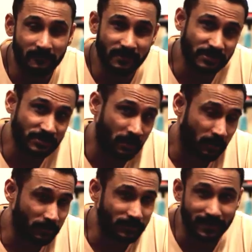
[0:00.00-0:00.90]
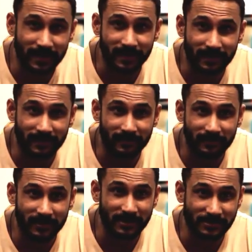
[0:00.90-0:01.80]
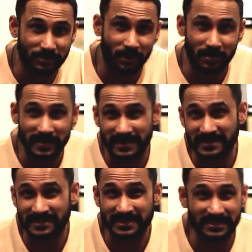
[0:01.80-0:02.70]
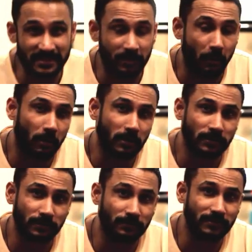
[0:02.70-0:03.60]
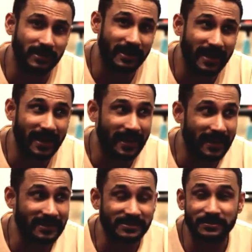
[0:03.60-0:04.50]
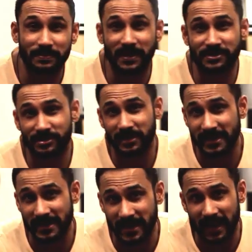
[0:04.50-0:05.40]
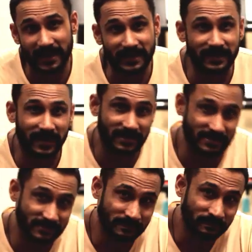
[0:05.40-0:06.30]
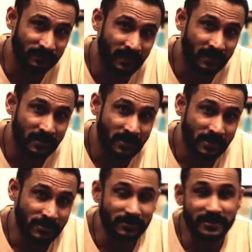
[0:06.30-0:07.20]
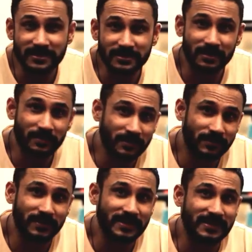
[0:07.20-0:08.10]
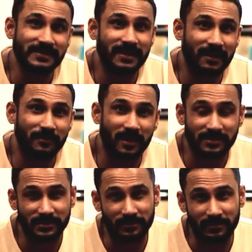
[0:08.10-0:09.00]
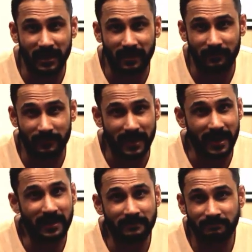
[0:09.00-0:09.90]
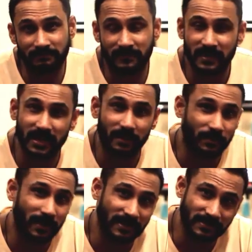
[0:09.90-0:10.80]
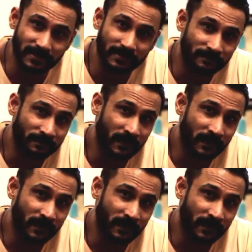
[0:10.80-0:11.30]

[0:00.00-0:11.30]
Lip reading: which is not a good thing, because you got to be consistent all through the day, especially night, guys. So these are some of the 3 things that I would ask you to have. A, chamomile tea.